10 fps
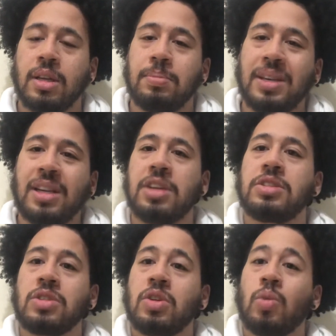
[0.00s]

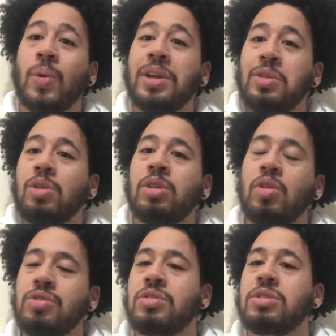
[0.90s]
Because when you
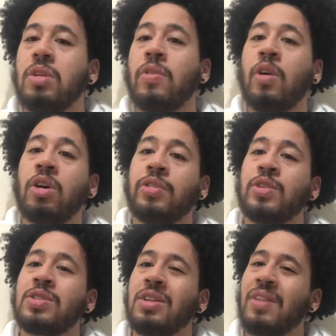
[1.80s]
close yourself off, you
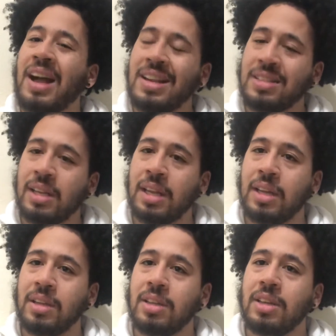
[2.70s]
self
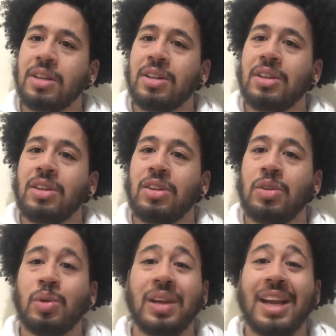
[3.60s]
isolate,
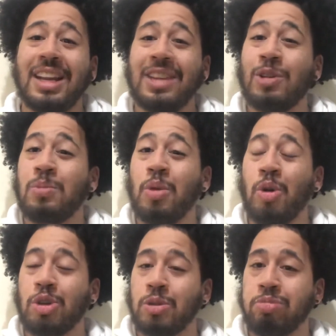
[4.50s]
you get even
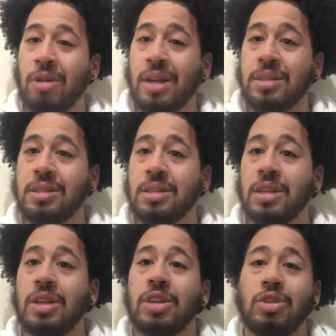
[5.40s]
more depressed.
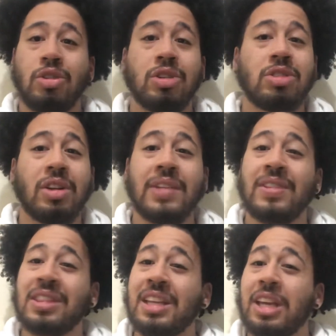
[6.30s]
You could start
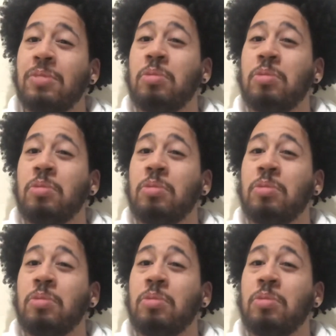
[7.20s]
even thinking